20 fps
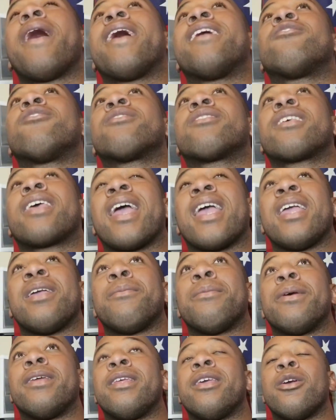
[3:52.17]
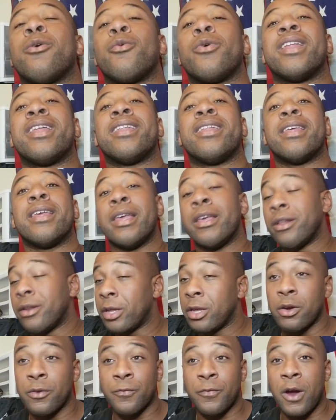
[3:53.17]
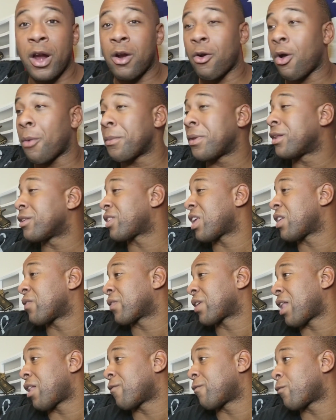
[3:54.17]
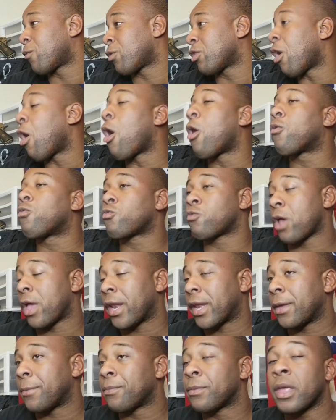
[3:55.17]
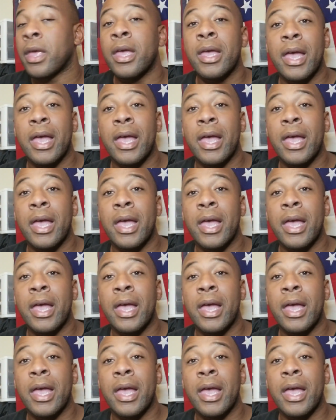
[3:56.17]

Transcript: man just came in here with an illegal firearm in the state of California already